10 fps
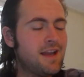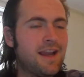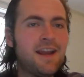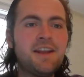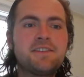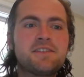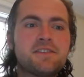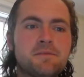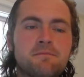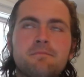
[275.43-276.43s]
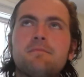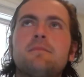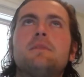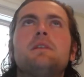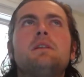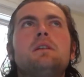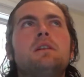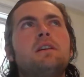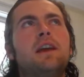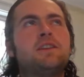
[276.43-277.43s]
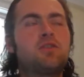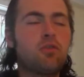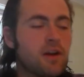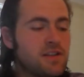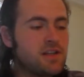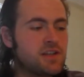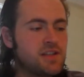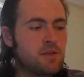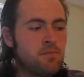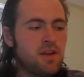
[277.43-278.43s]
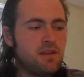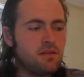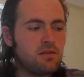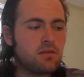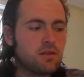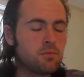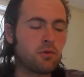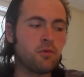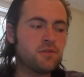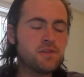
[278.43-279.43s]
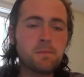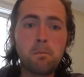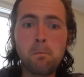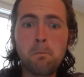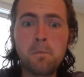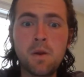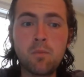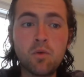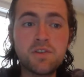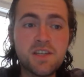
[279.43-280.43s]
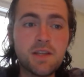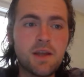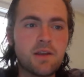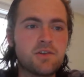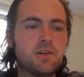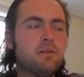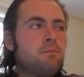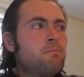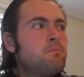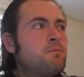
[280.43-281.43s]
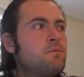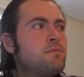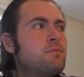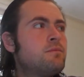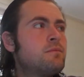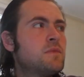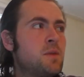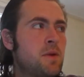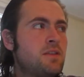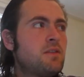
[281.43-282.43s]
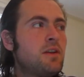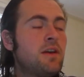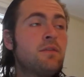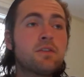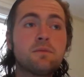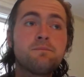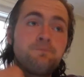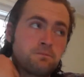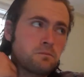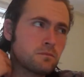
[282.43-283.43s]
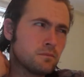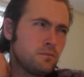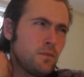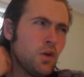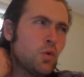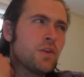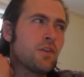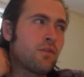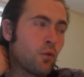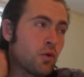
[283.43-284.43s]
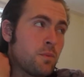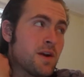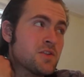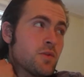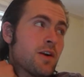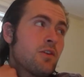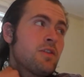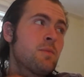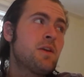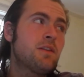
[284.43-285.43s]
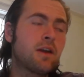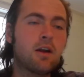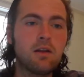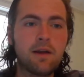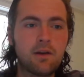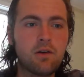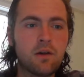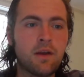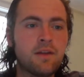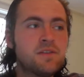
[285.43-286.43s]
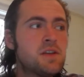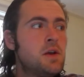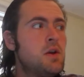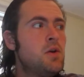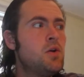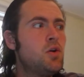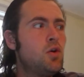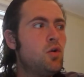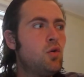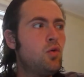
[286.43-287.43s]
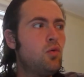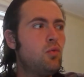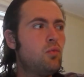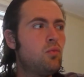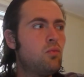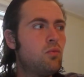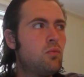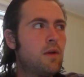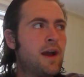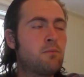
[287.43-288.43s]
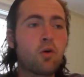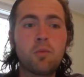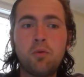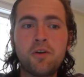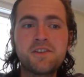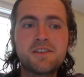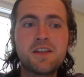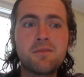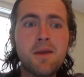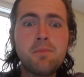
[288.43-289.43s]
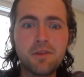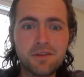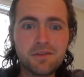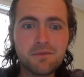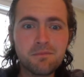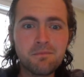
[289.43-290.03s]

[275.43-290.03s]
And it's crazy because they beat the Bruins, number 1 seed in the NHL. They beat the Leafs, who had the 4th best record, and they beat the Carolina Hurricanes, who had more points than the Maple Leafs.